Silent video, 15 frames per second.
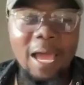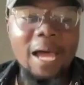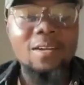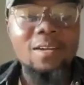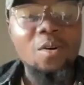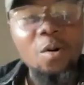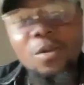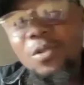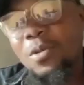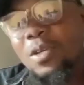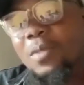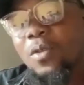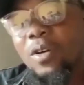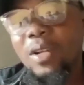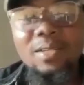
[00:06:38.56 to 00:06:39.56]
And also
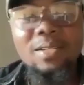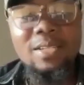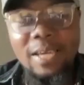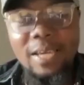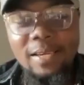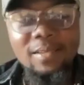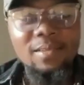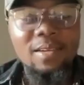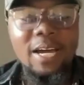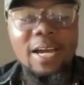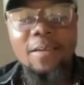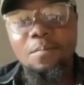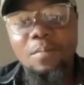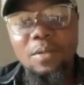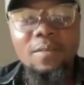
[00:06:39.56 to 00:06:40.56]
in modern days,
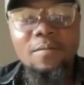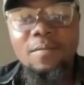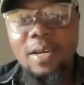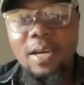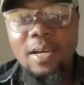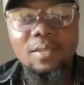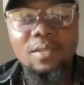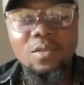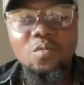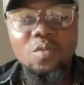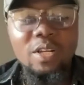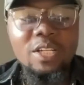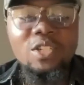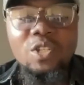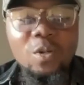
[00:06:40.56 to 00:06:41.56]
I believe that
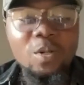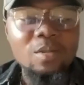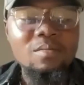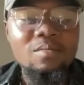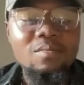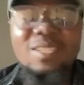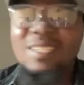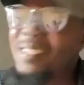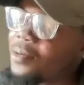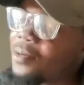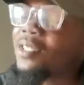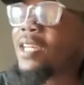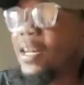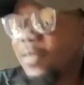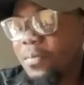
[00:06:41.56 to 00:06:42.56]
religion still
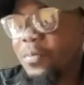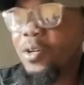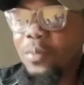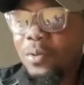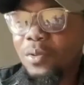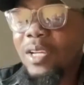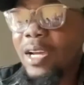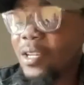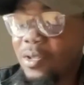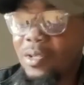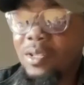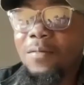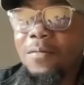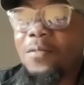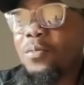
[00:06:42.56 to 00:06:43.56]
serves a purpose,
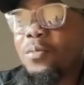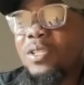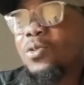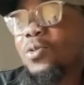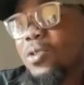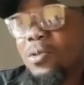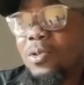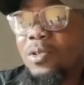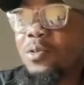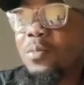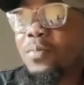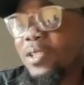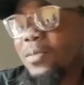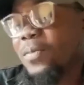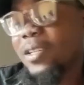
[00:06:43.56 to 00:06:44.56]
actually, from a sociological
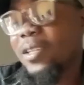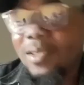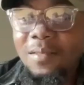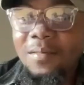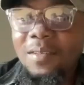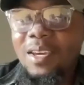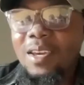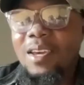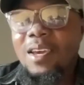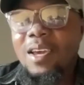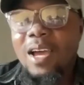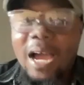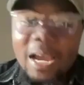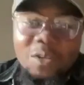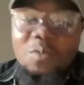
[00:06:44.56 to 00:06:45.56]
perspective.
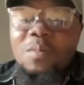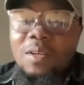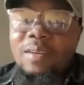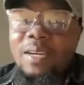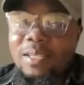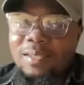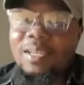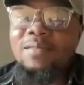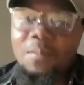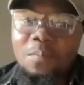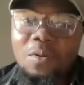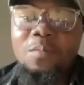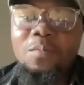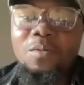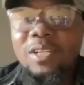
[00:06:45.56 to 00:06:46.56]
I do believe that it serves a
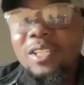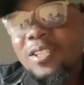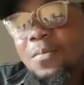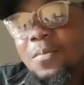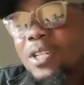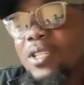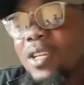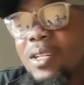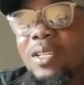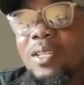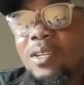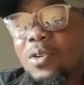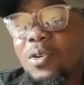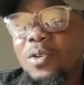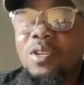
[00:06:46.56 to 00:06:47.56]
purpose, especially
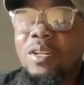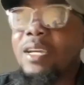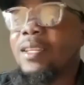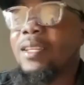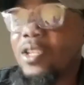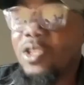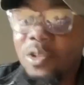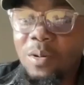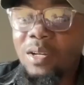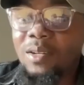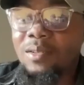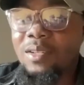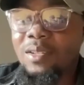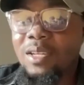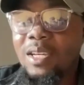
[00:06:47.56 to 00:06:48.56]
in a country like
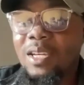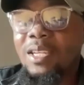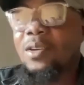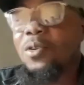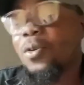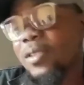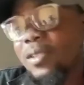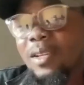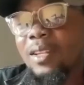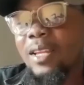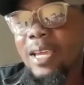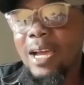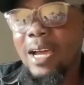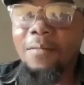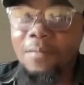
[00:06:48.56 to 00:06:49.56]
Nigeria, in a continent
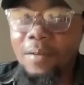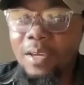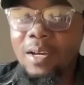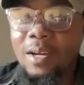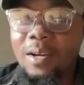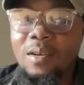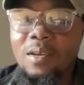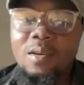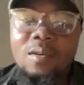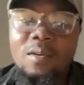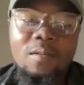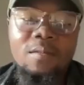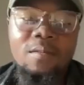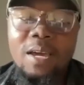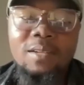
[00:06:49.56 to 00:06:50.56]
like Africa,
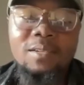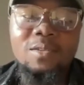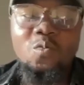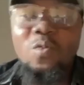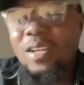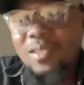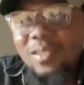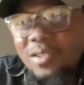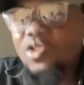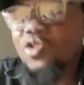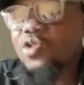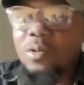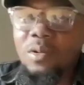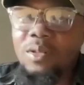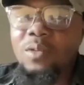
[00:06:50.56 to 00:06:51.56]
that we are still
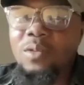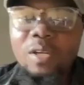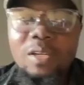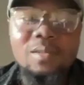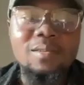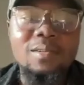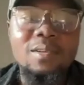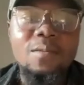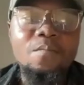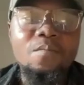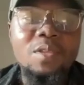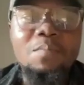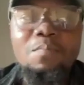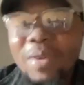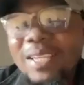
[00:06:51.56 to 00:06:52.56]
struggling with
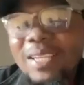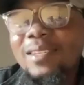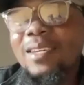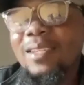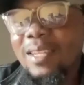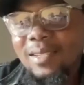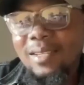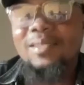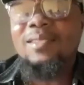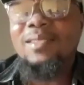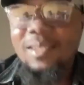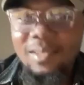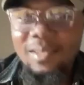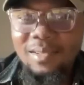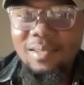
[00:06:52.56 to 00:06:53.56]
the basic
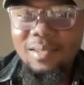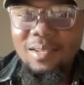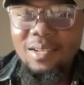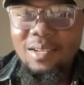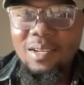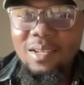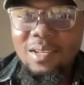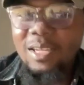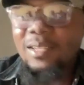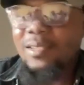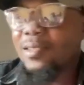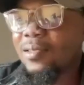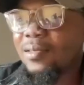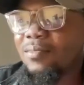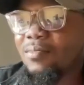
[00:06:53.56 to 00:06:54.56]
necessities.
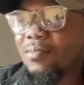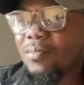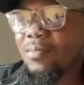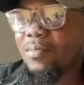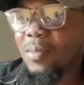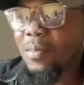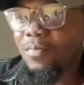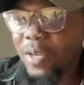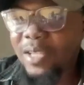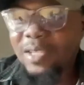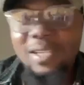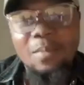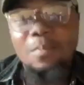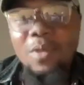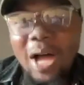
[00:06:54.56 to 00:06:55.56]
There's
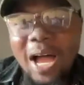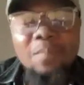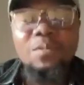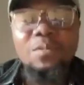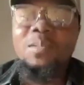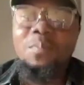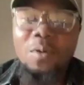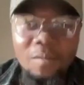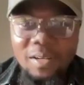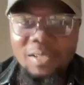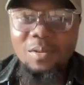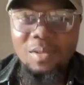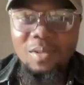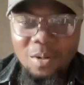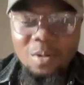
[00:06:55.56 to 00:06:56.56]
abject
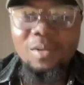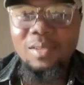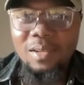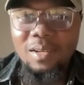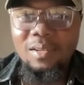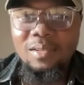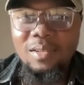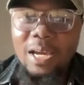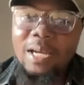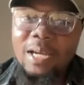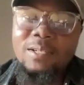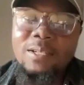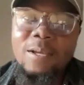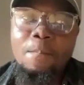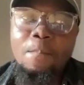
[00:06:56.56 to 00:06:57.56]
poverty on the continent,
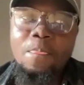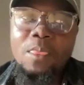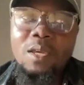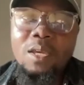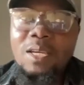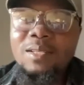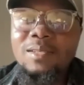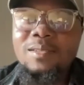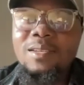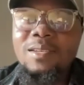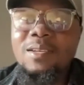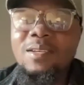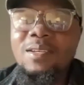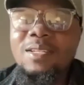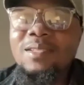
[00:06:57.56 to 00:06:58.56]
and it's
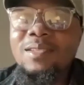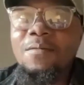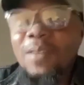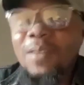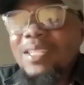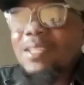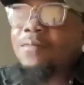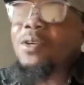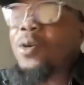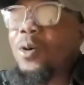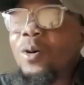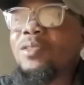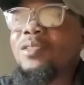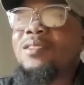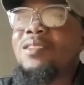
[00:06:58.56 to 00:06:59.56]
a very
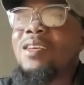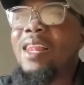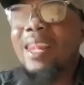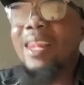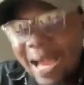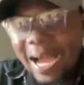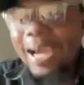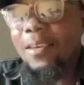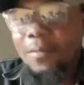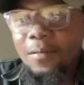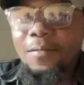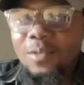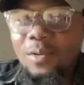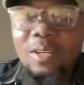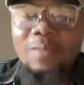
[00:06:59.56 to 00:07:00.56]
difficult
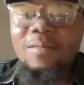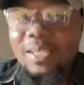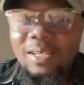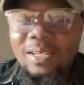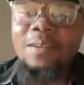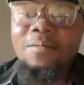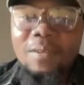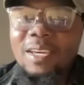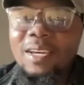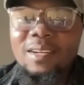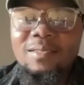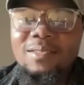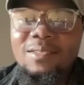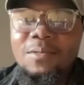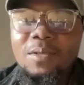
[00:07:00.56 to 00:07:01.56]
life to live as an
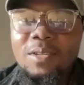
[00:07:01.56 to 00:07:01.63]
African.